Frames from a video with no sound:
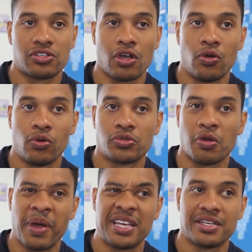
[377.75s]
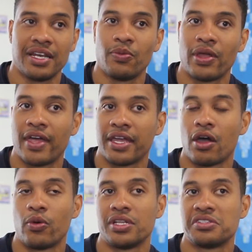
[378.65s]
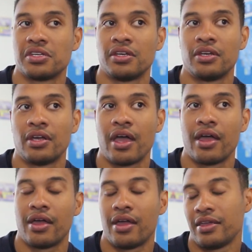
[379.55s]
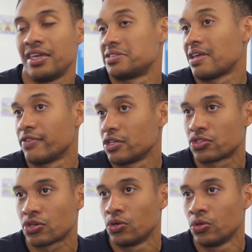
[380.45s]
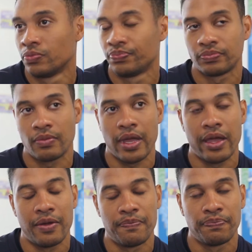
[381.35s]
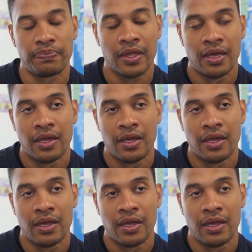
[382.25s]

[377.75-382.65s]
So, so basically, when they go into uh, year seven at school, um,